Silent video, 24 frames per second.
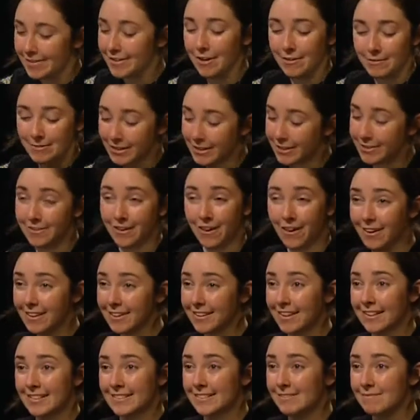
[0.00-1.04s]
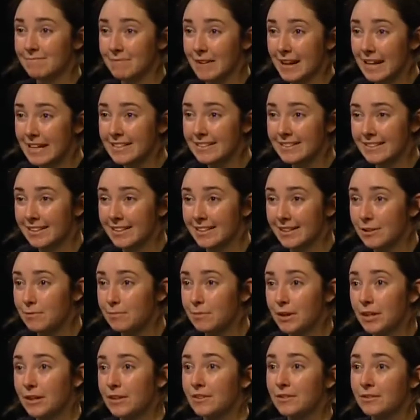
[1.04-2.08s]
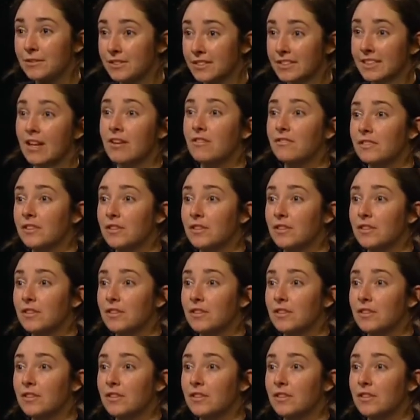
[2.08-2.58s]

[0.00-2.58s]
no, but you are. That's amazing. You put yourself